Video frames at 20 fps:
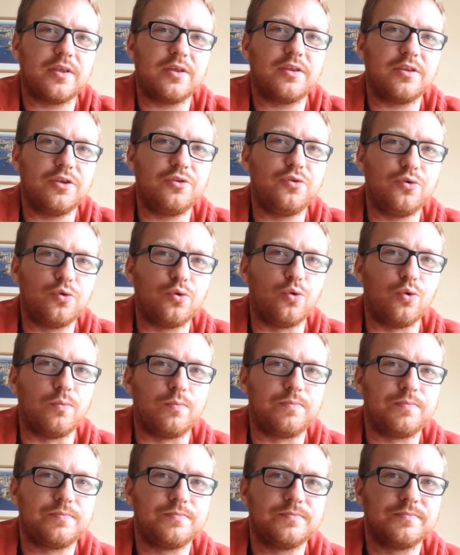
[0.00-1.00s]
the New Hope
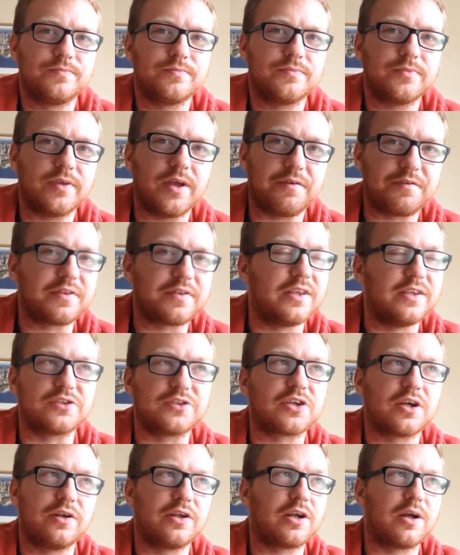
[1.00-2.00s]
everything that's
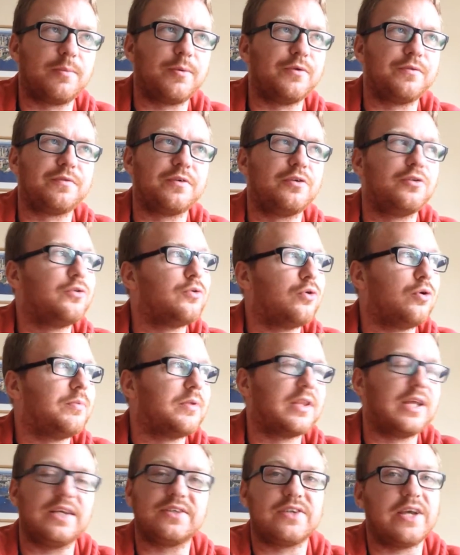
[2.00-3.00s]
going to come out for new hope,
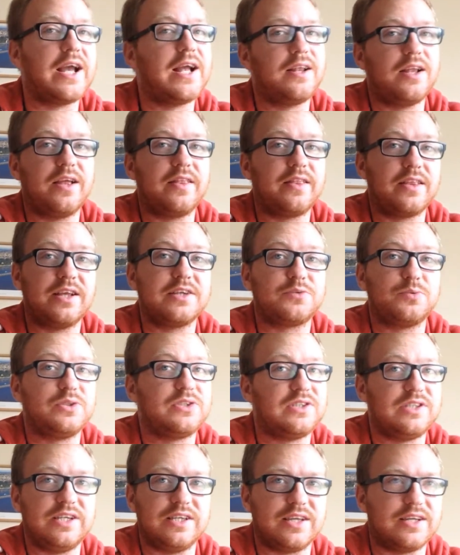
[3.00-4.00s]
unless unless we
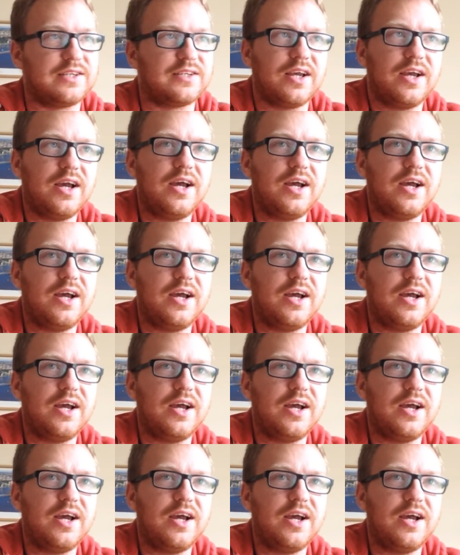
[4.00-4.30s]
see like